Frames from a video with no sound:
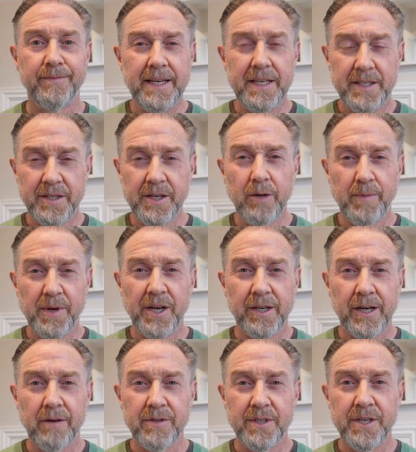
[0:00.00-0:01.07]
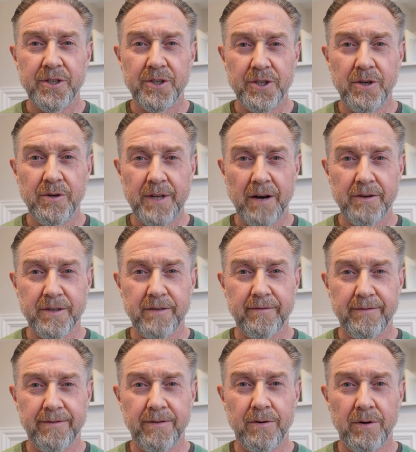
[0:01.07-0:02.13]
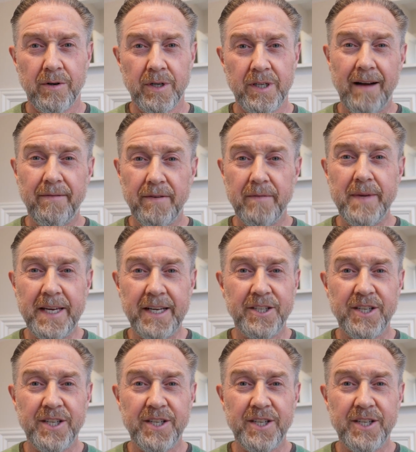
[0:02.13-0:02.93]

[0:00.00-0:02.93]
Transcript: It has still been around since 2004, and for me it